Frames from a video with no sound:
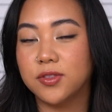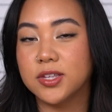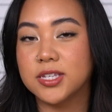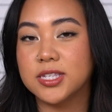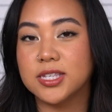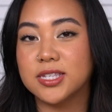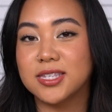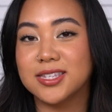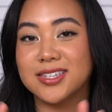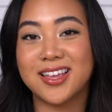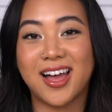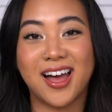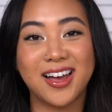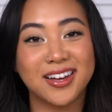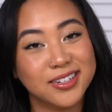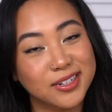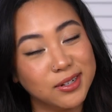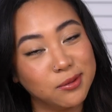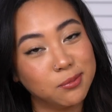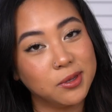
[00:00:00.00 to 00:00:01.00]
this is not
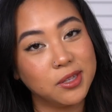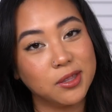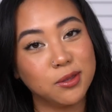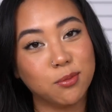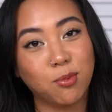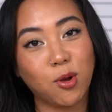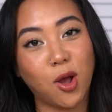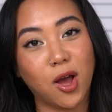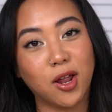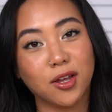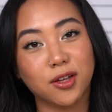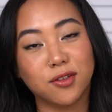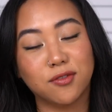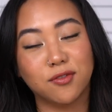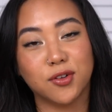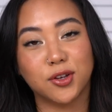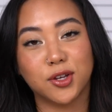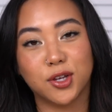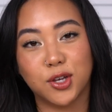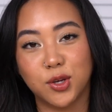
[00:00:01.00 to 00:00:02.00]
gonna be the product
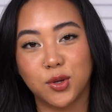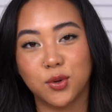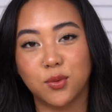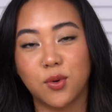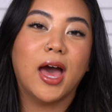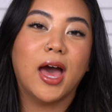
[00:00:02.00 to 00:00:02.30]
for you.